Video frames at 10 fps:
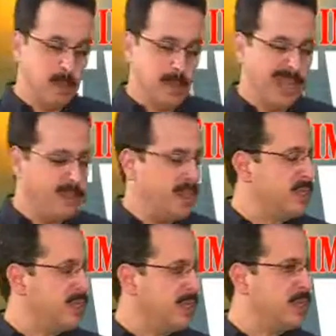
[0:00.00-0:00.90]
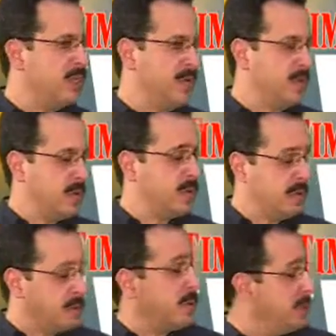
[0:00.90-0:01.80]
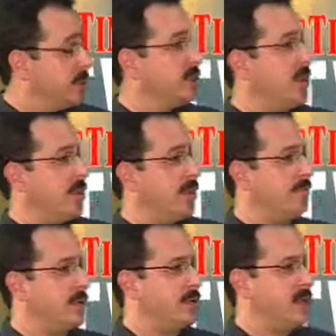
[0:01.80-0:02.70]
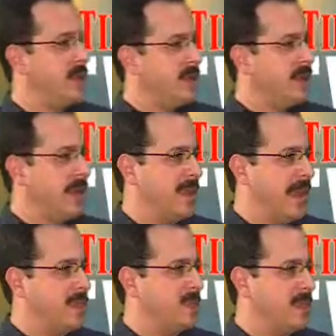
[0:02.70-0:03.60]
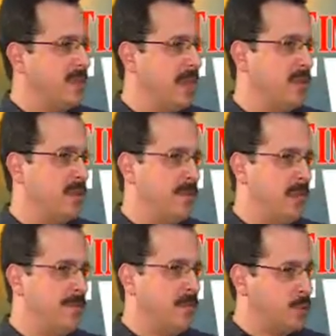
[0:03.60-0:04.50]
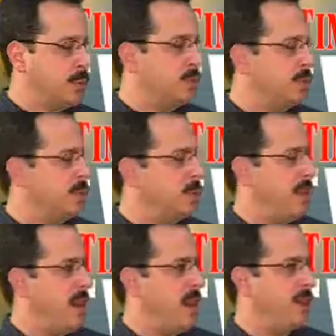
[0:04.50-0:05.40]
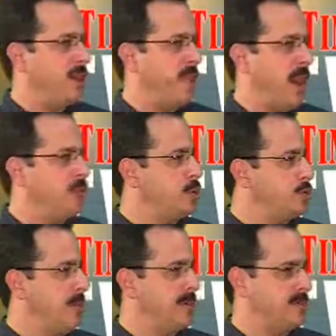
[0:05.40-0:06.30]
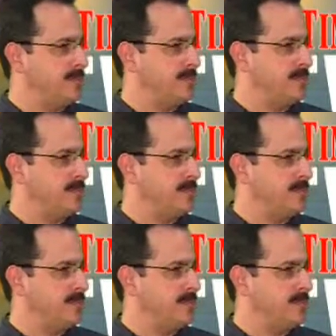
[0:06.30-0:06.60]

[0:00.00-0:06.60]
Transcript: We're literally just we've really, literally just started the first engagements, and the first results should be out in about two months.